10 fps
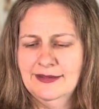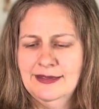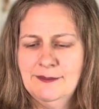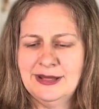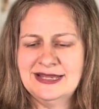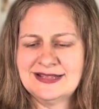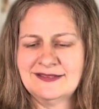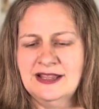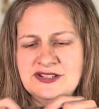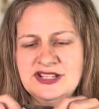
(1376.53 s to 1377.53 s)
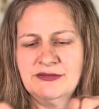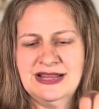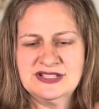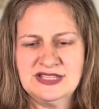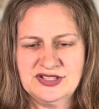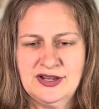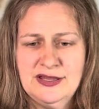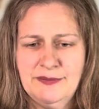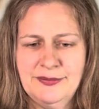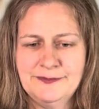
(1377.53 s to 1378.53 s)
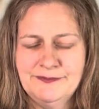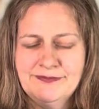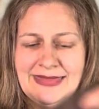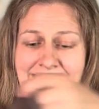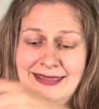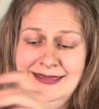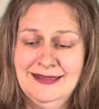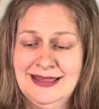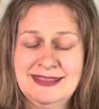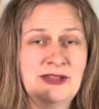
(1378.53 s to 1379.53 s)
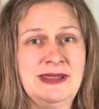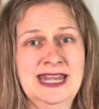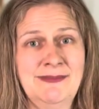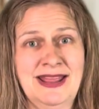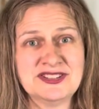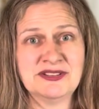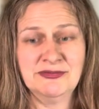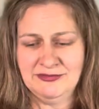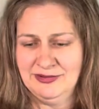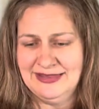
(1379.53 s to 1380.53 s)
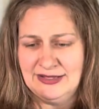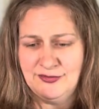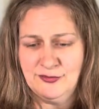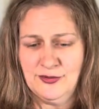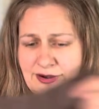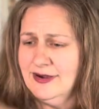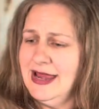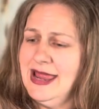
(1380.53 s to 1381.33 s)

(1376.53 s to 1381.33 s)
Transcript: but it doesn't undo right to the top. I think we can imagine what that's for.